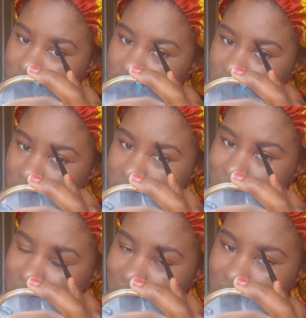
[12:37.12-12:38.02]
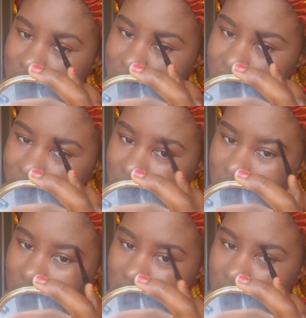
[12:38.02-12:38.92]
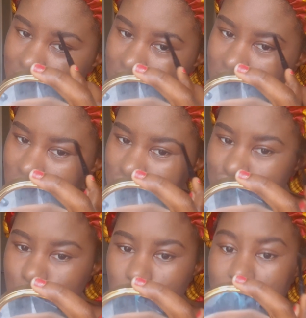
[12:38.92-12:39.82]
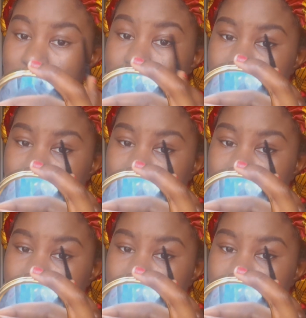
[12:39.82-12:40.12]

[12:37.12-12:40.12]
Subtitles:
You're just there. Just show up.